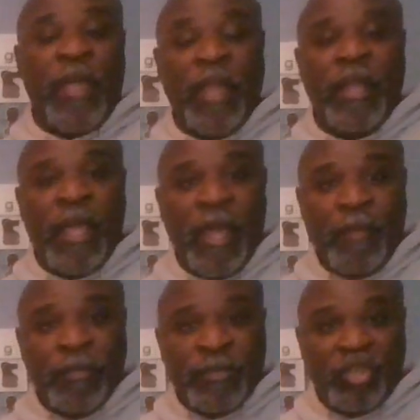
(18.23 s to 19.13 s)

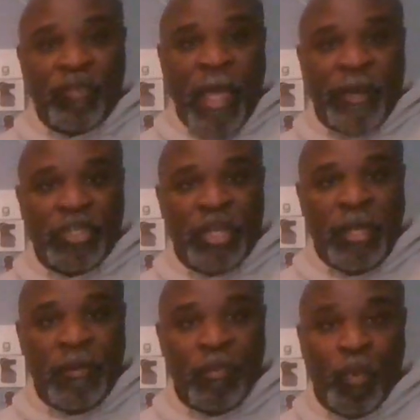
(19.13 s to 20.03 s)
in-game
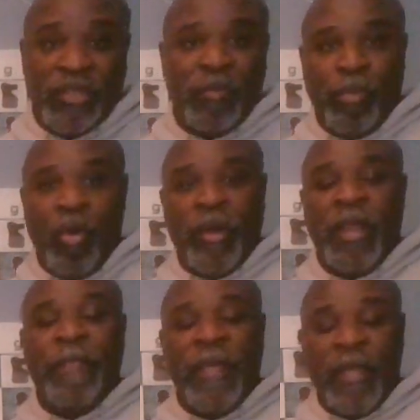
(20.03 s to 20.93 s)
strategy, what's important
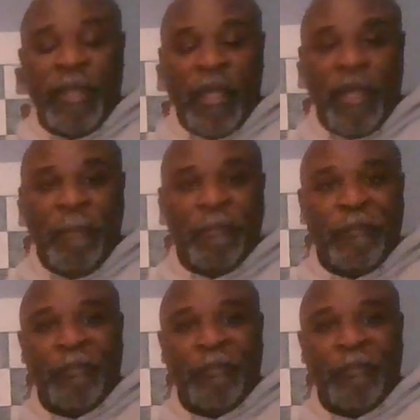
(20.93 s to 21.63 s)
in the in-game.